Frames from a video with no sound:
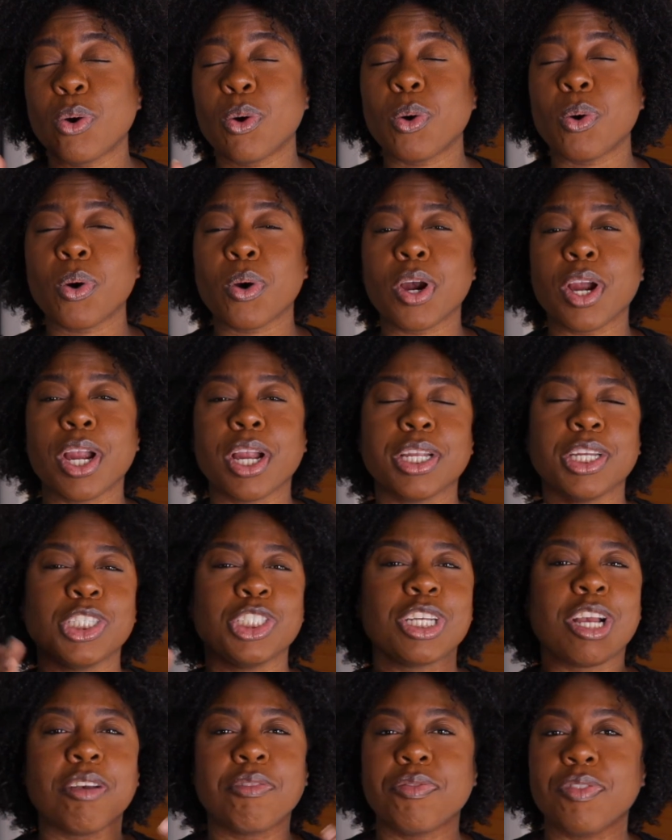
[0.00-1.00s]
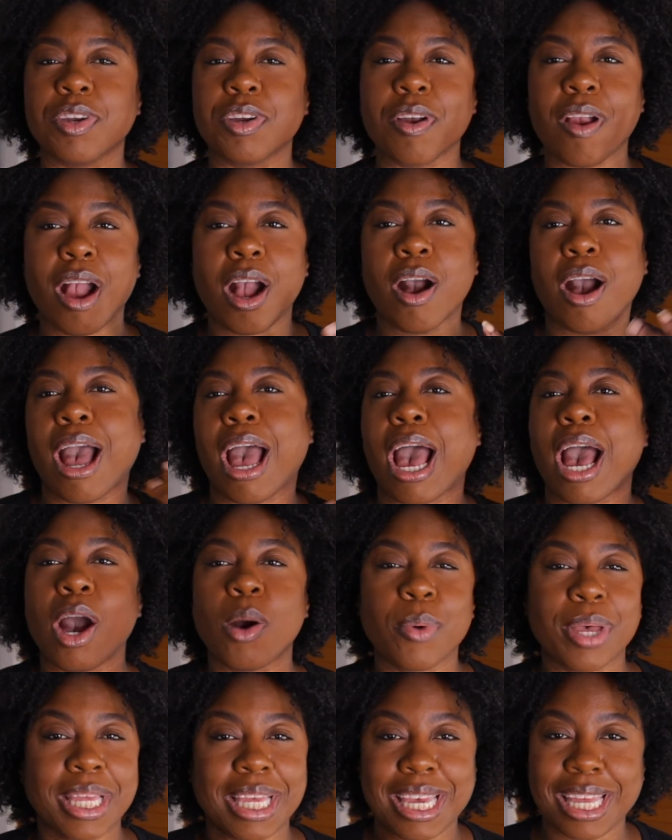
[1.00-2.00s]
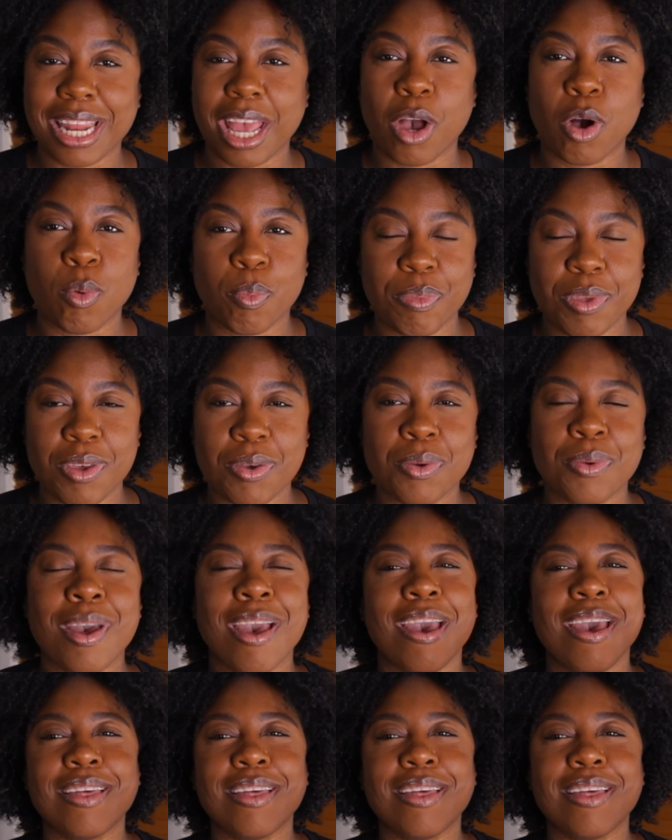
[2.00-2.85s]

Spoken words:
or you're trying to figure out how it can help you,